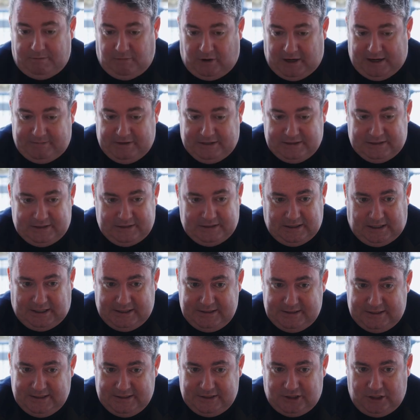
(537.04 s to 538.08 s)
at Mohammed, I
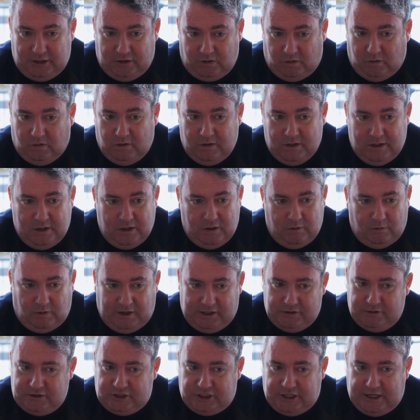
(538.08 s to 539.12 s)
said, why
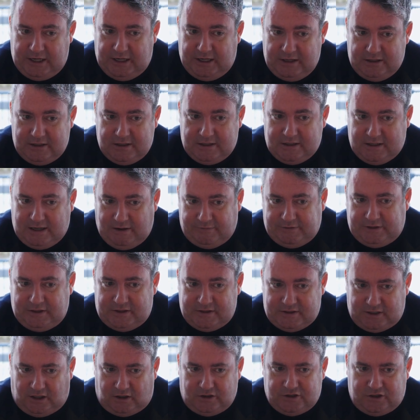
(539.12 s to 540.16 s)
don't you give the
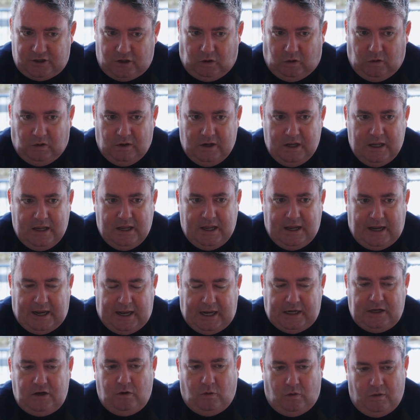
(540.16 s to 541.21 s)
desserts a go?
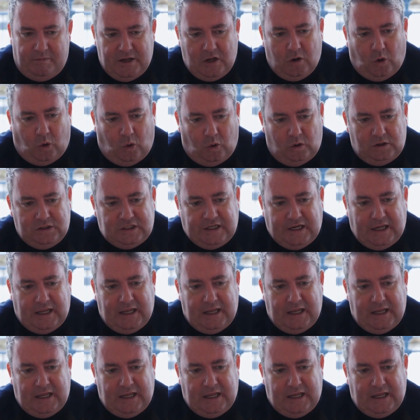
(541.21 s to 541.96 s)
And lo and behold,